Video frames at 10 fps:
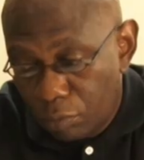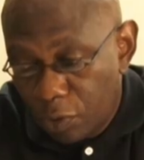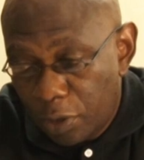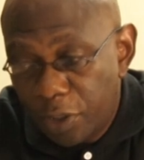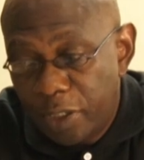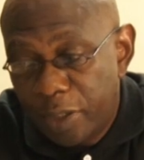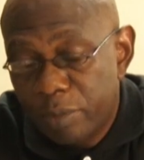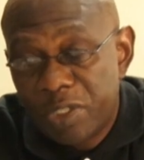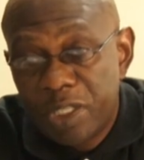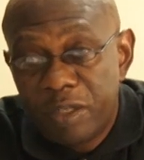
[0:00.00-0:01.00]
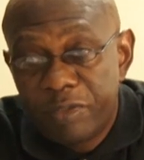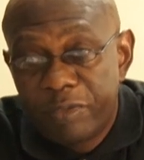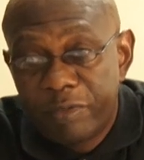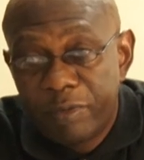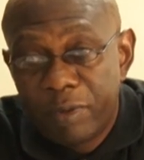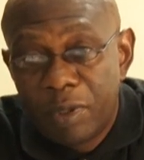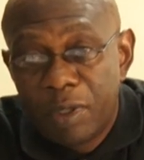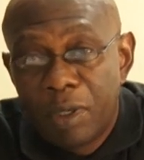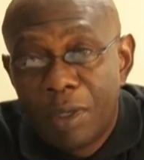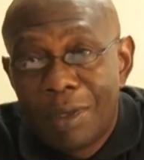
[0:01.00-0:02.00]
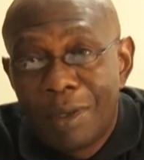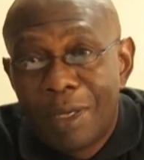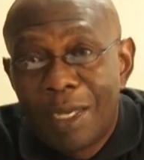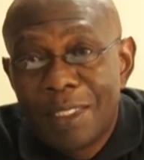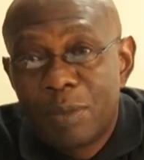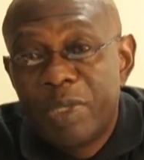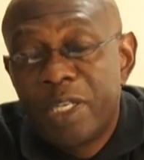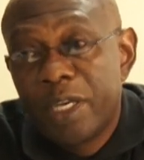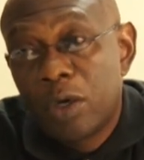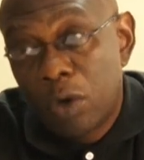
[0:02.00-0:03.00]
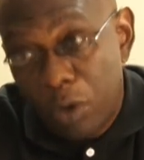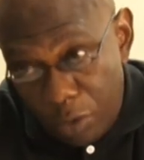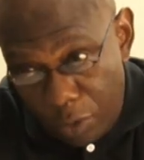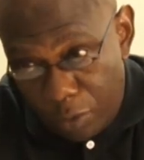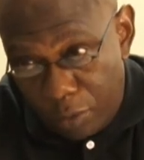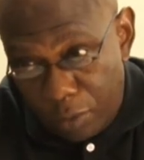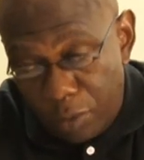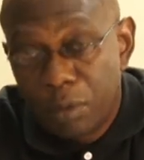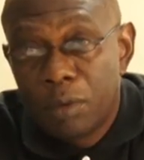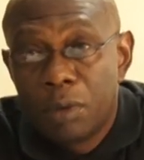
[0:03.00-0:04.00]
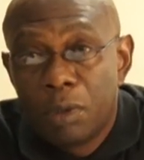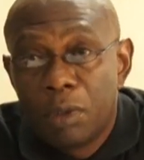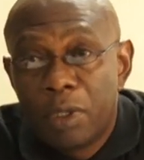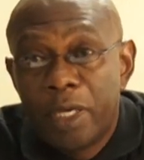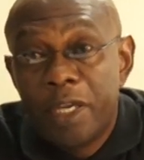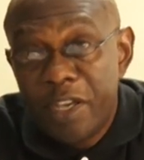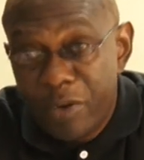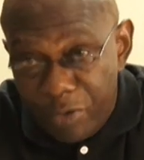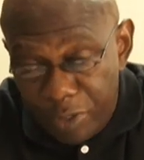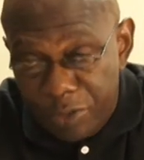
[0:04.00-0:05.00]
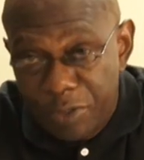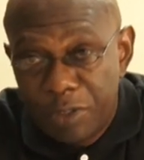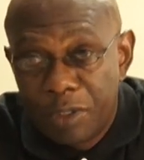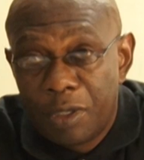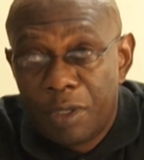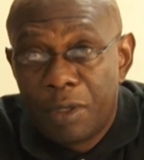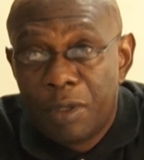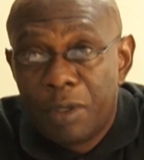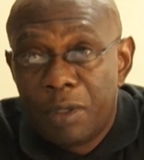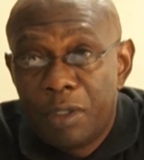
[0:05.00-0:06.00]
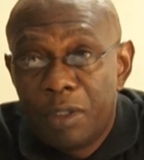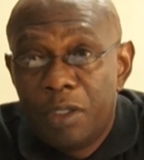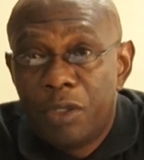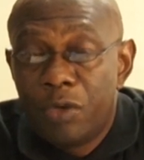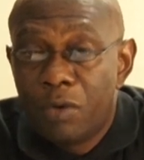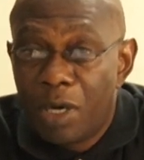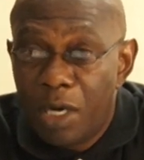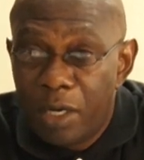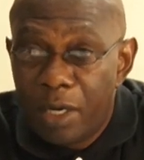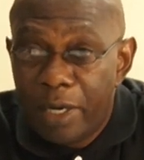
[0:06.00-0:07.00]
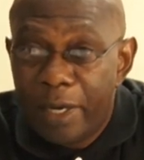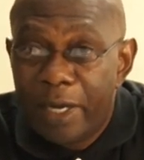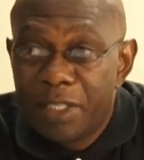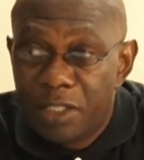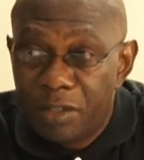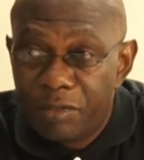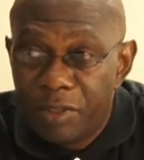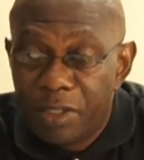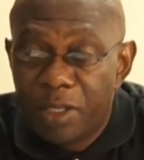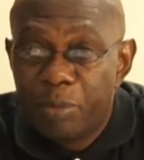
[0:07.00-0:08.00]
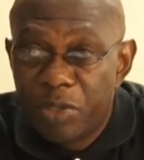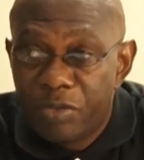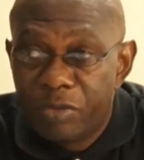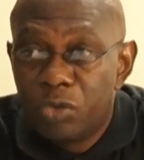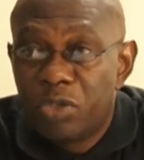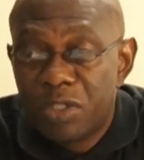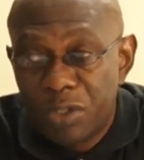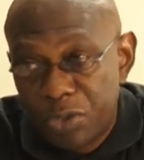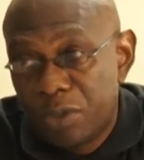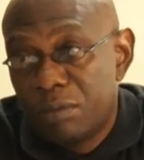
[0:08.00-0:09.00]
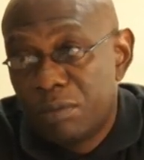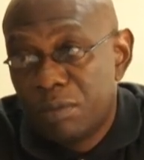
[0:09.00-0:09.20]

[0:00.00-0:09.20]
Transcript: He himself has been a clog, a hindrance in Uganda achieving a peaceful transition.